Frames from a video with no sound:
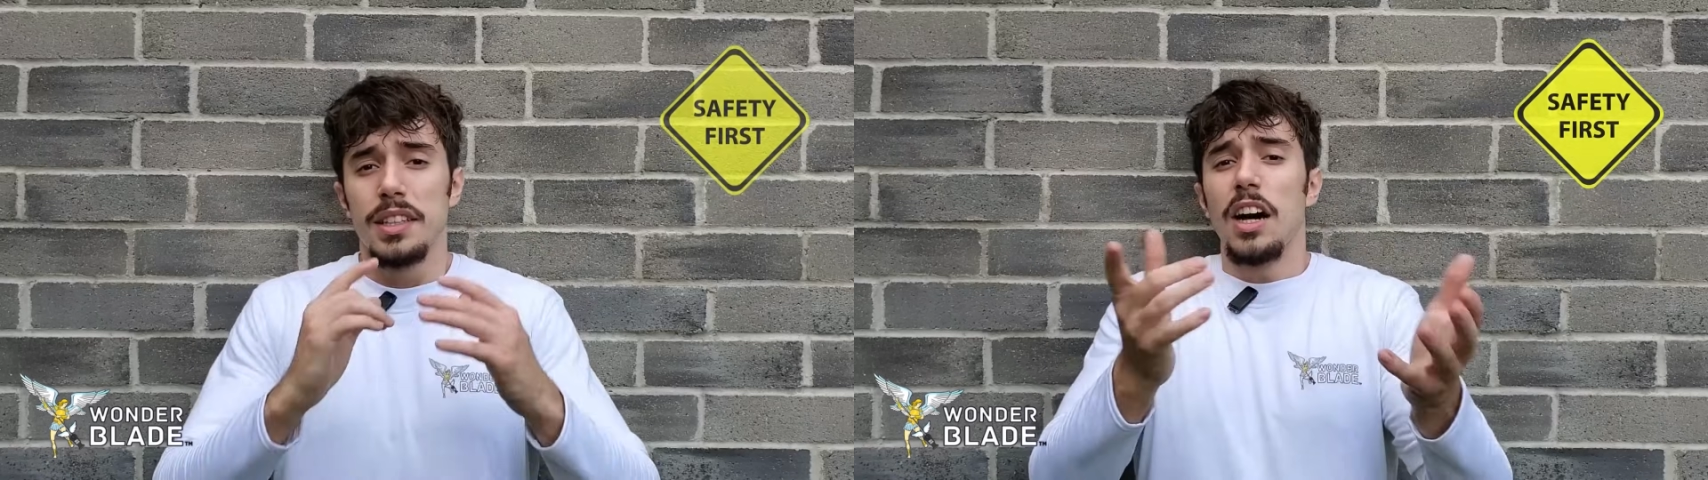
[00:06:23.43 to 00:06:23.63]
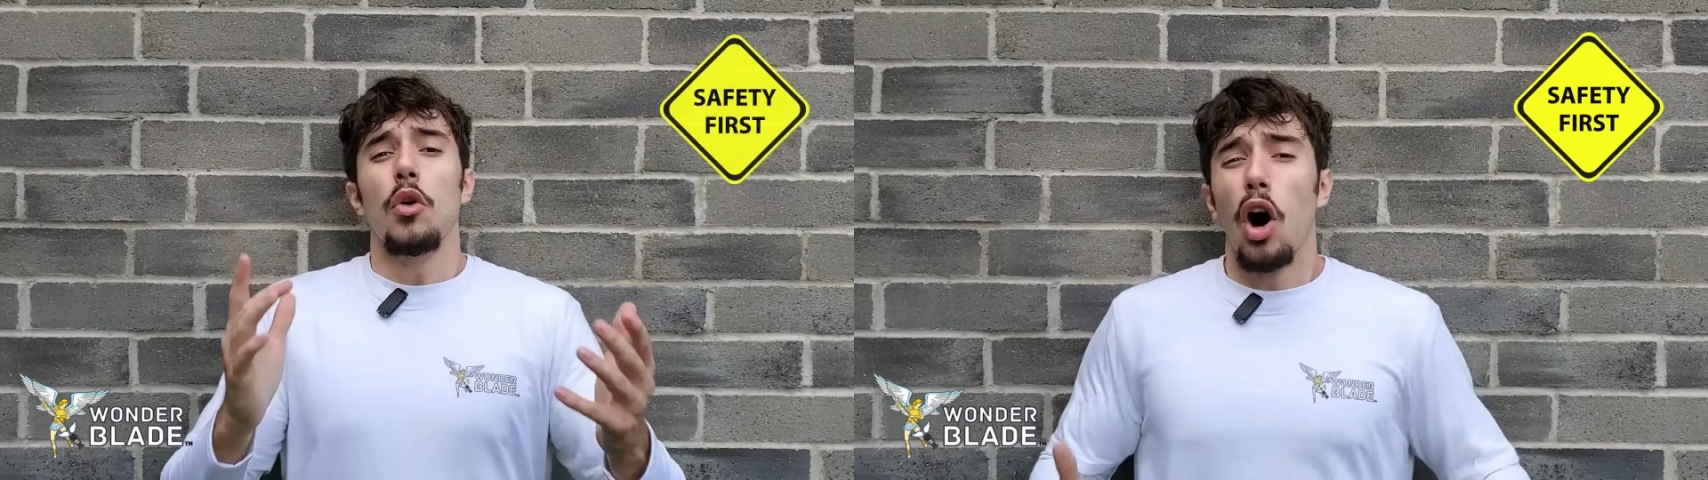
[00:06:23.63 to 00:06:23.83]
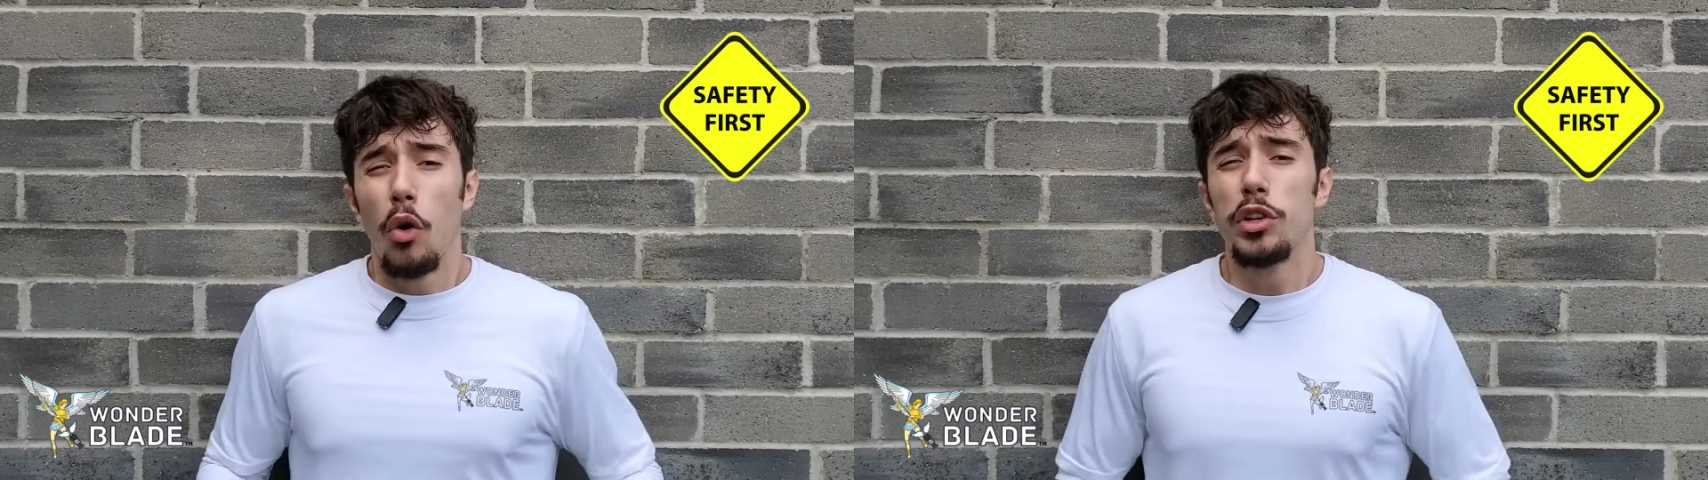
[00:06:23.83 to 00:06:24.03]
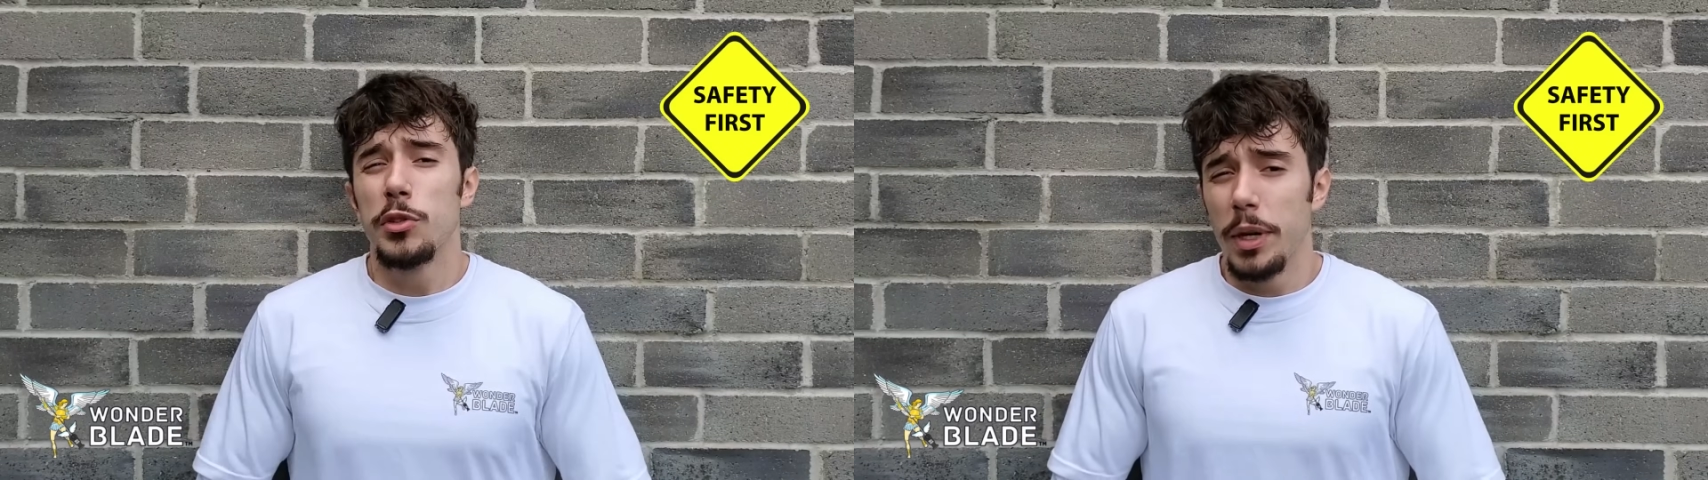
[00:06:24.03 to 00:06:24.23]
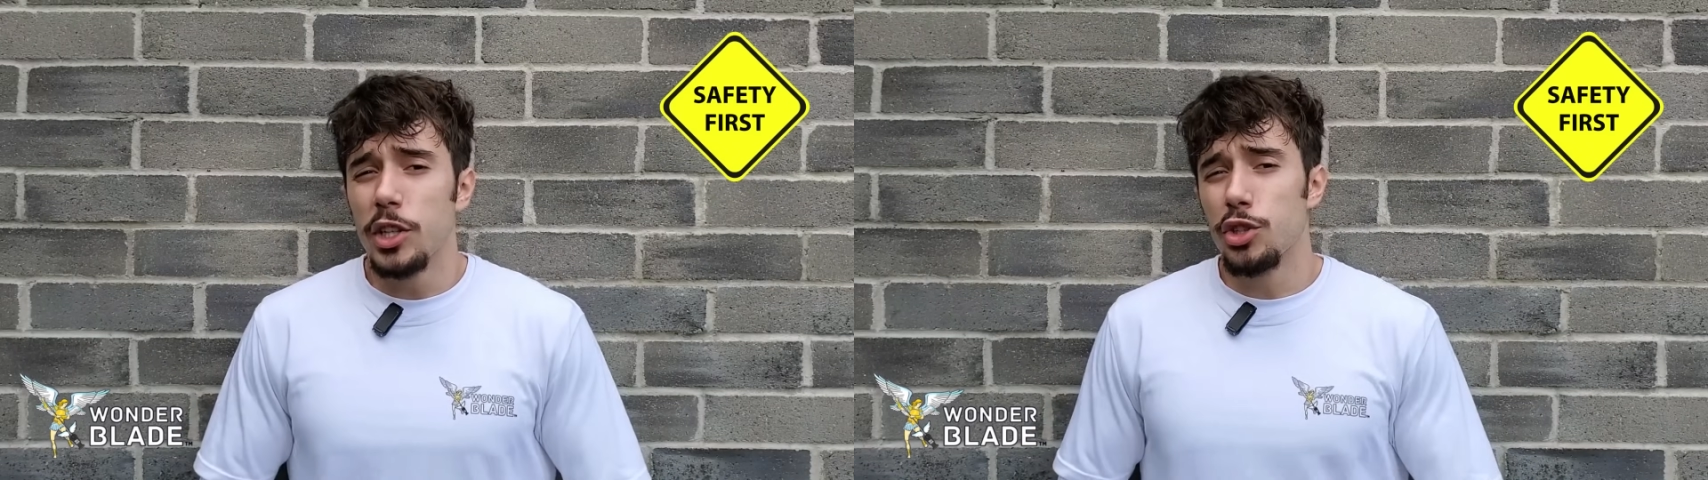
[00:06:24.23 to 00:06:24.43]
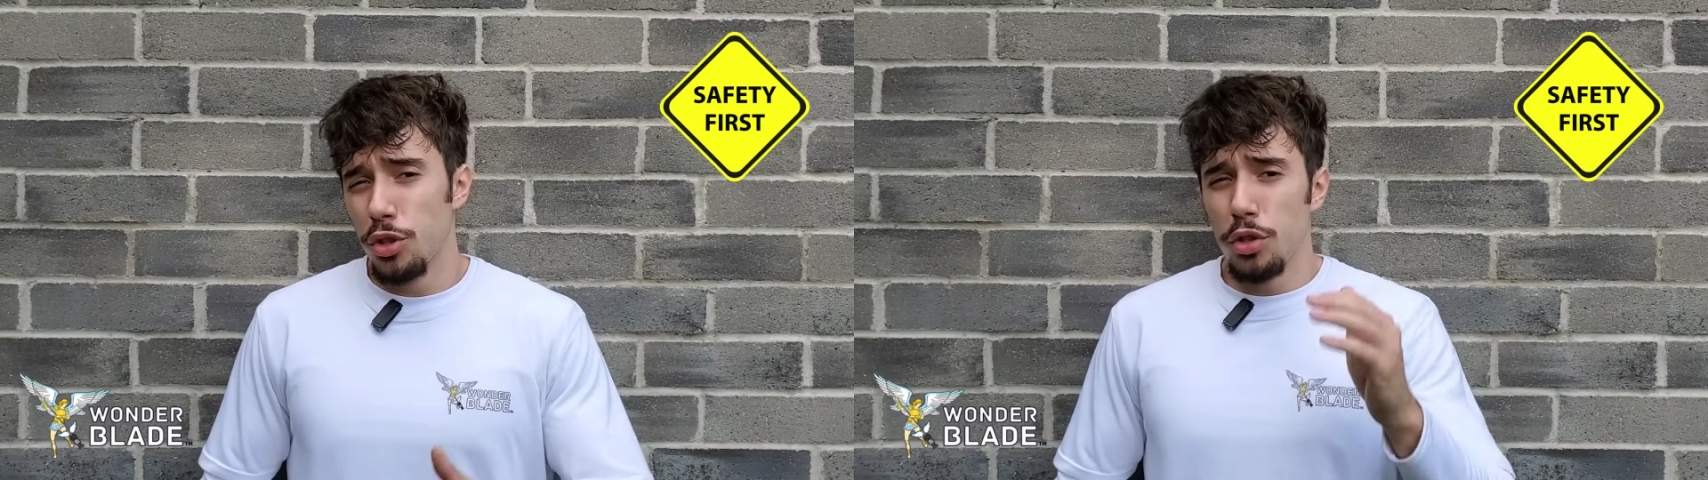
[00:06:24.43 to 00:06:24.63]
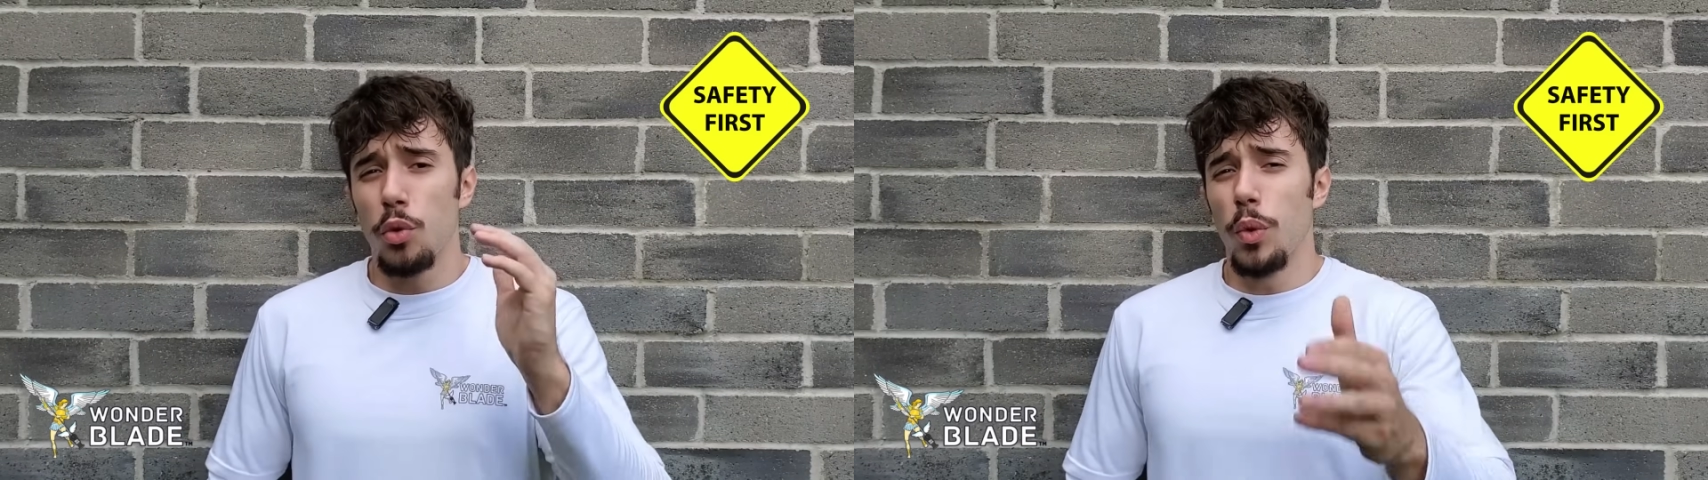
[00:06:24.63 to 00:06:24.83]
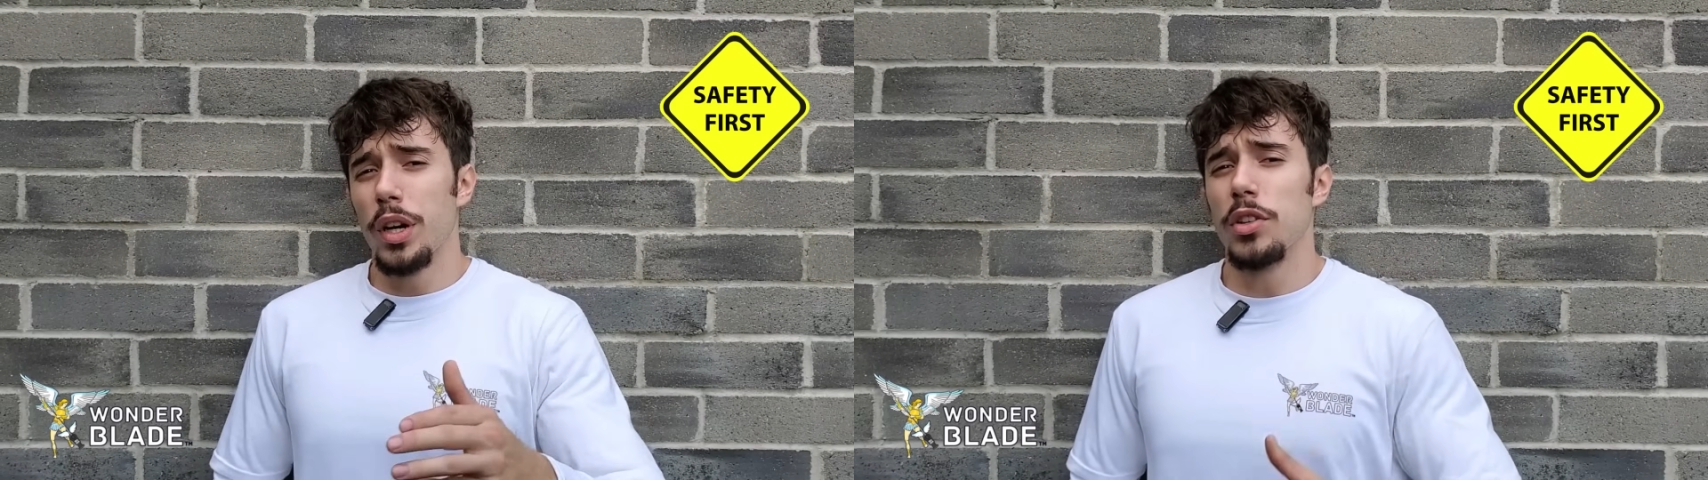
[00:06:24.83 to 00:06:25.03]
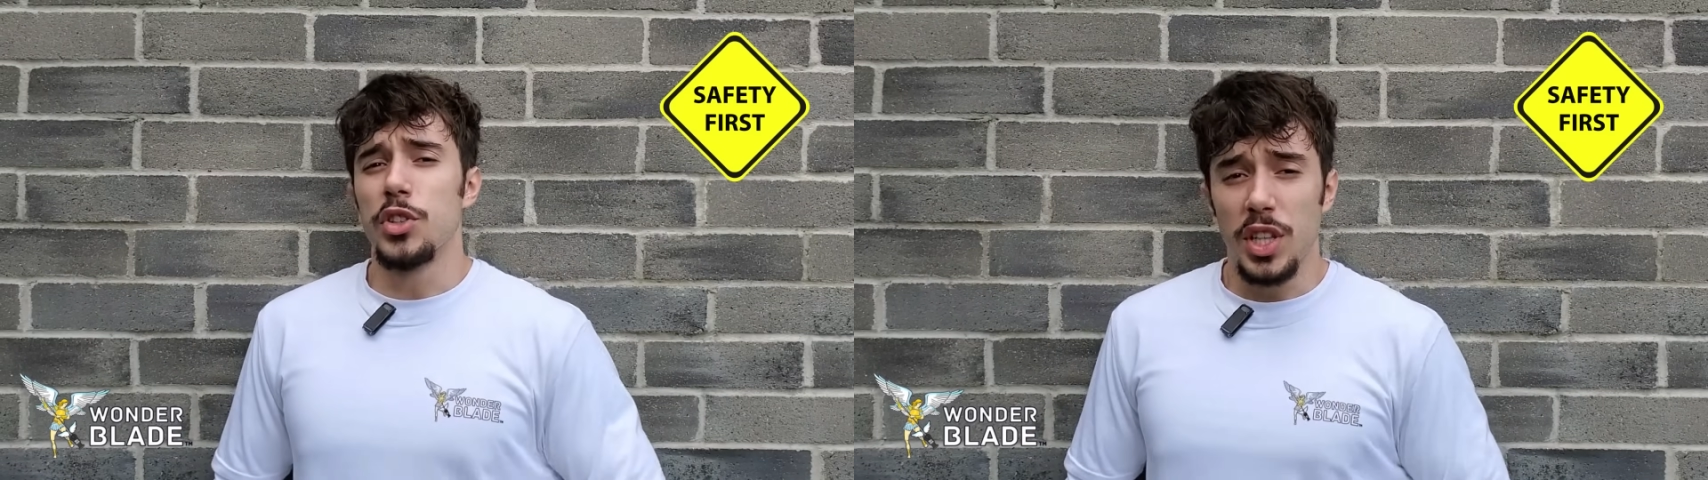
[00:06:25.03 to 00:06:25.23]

Now, always make sure to wear